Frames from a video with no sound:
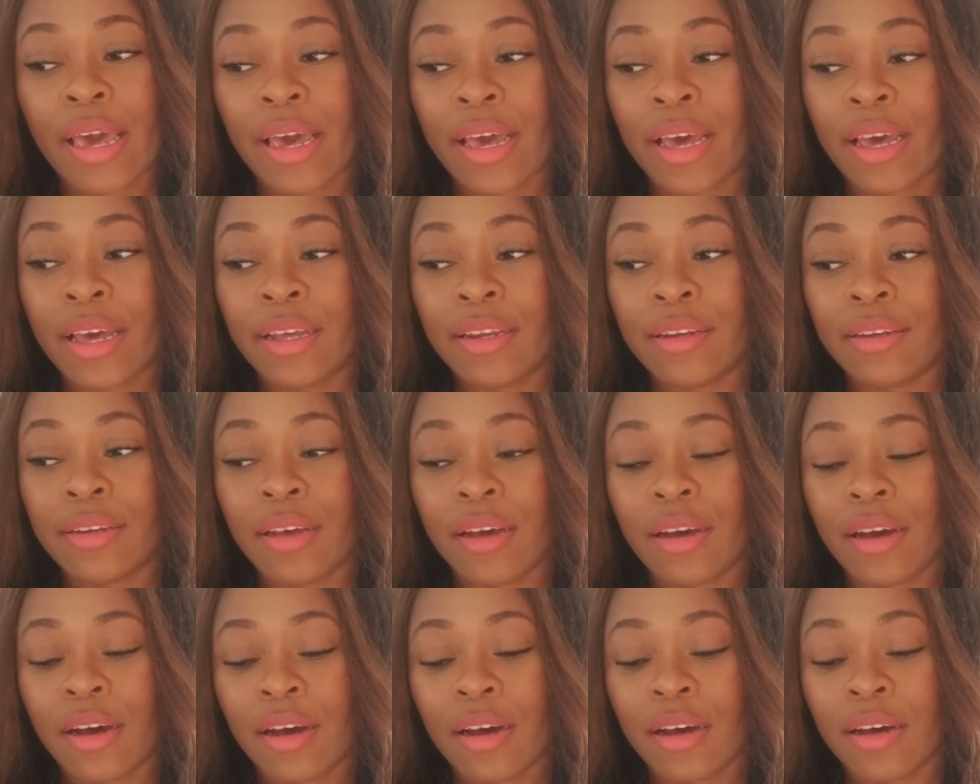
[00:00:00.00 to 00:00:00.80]

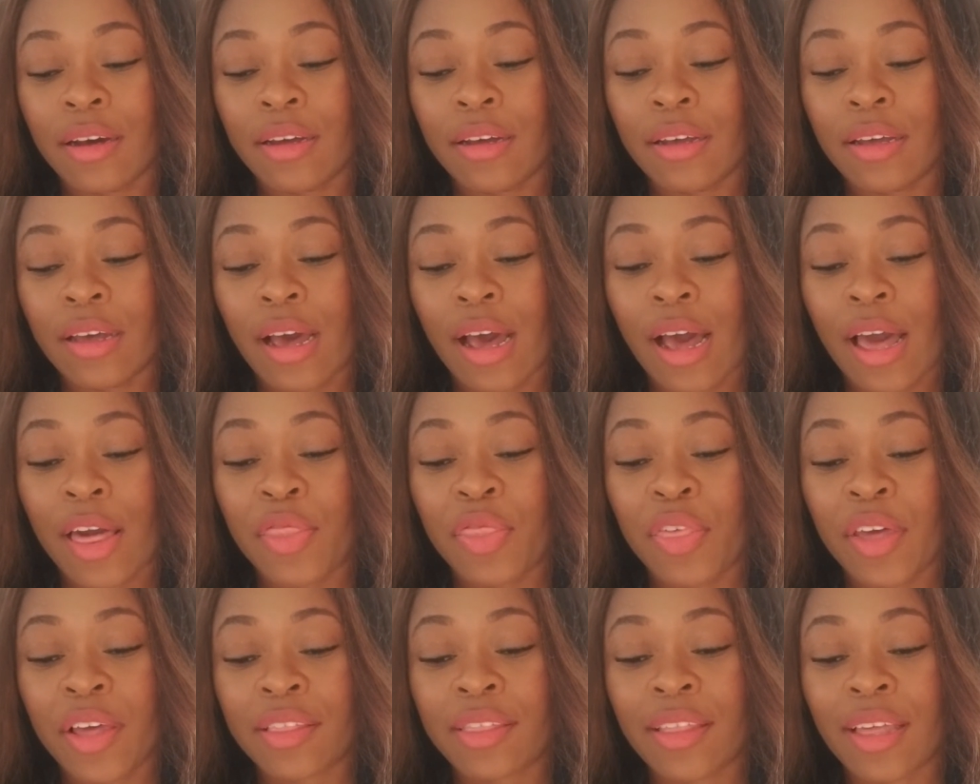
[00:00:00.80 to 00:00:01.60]
And
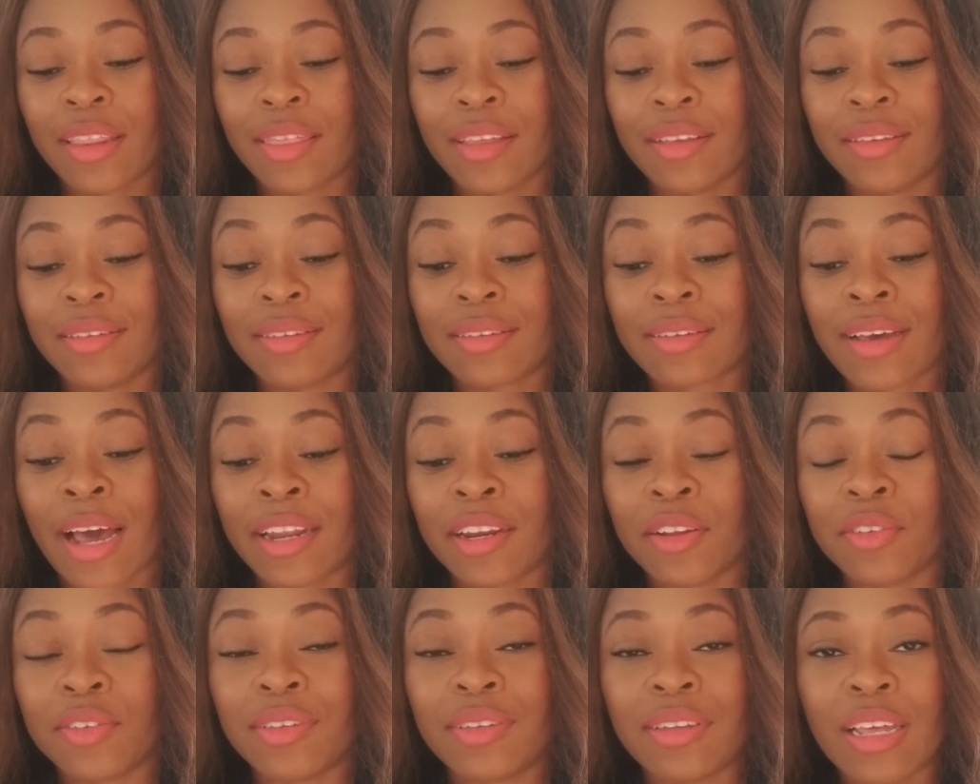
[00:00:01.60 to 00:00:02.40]
I think that this
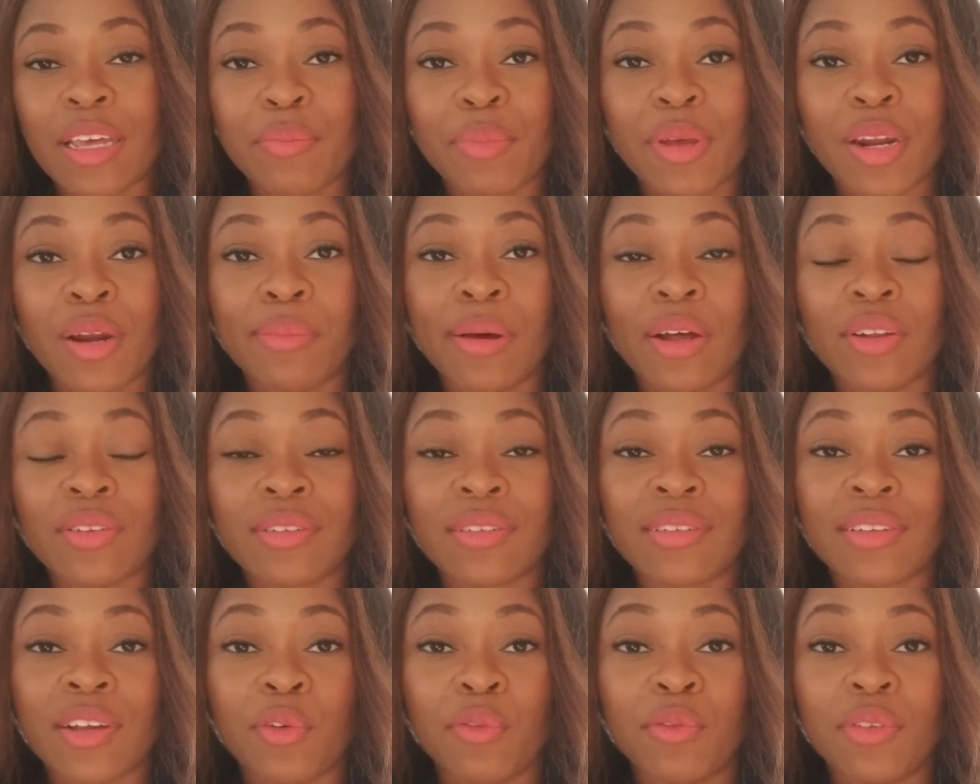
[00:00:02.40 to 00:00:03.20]
kind of statement
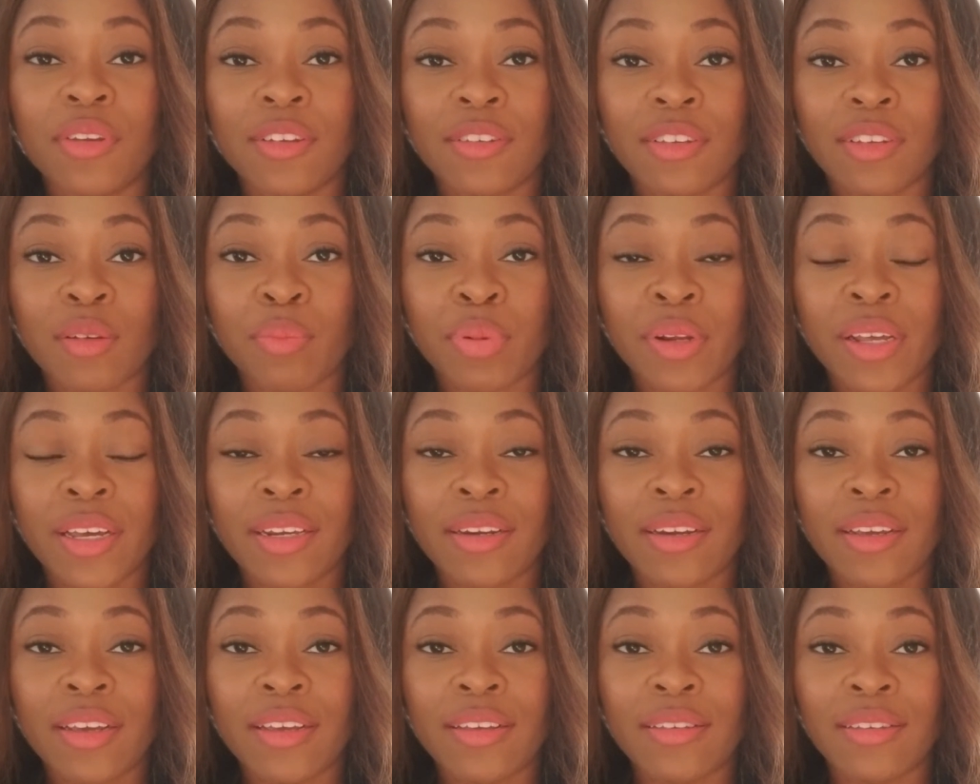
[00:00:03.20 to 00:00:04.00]
about
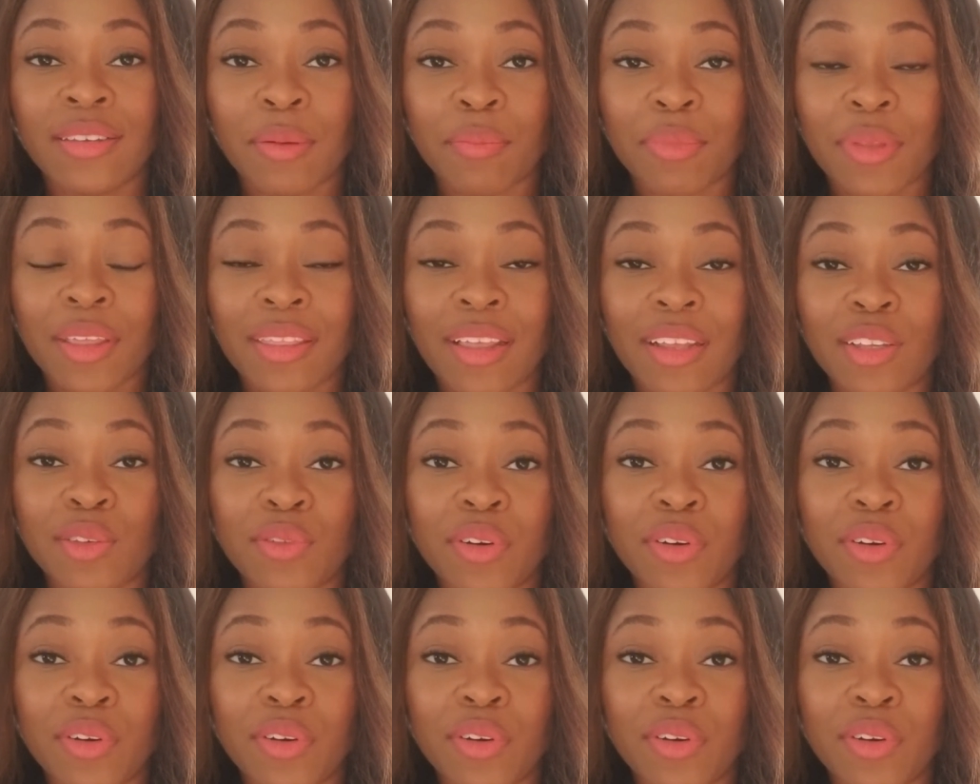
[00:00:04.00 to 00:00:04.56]
self-discipline is something